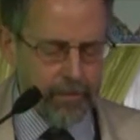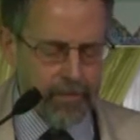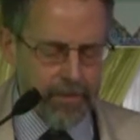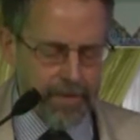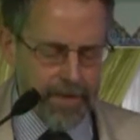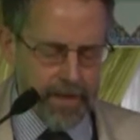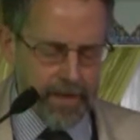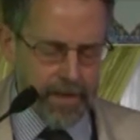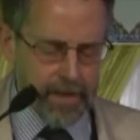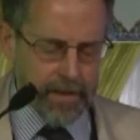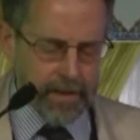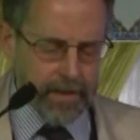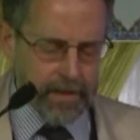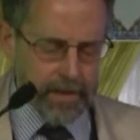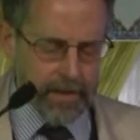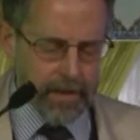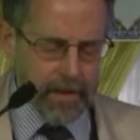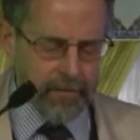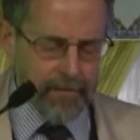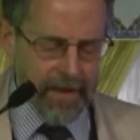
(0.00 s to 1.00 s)
to present
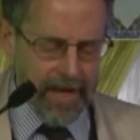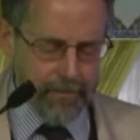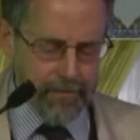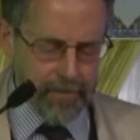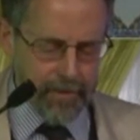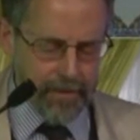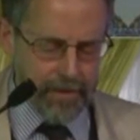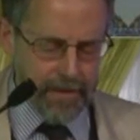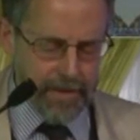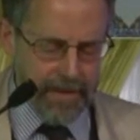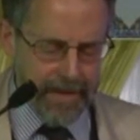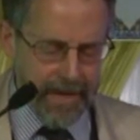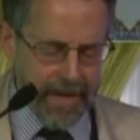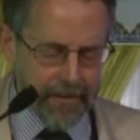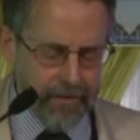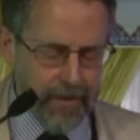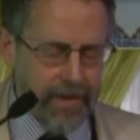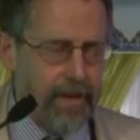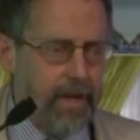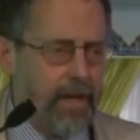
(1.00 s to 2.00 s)
a paper at this
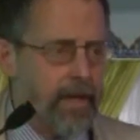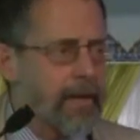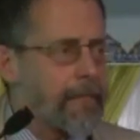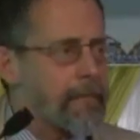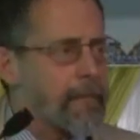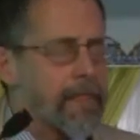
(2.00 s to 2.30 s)
gathering.